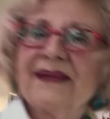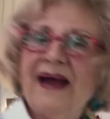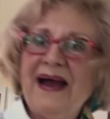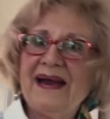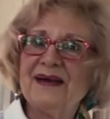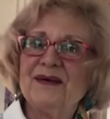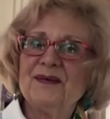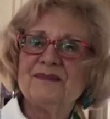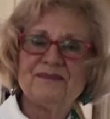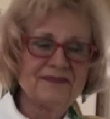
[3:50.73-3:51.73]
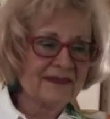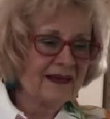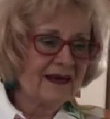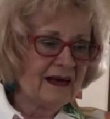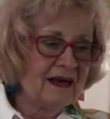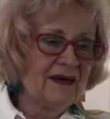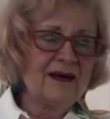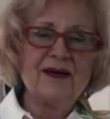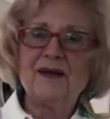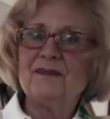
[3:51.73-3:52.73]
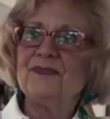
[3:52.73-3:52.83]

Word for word: Hi. Uh,